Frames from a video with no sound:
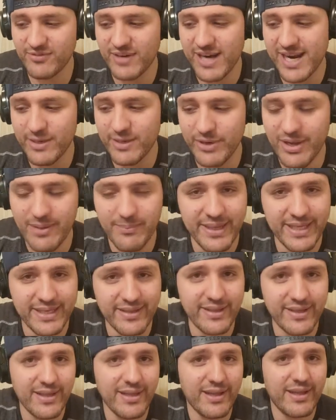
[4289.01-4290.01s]
Friday when I made
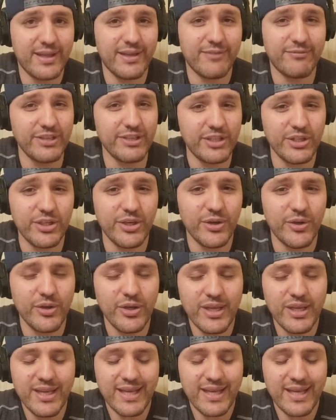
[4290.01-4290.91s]
a, a video.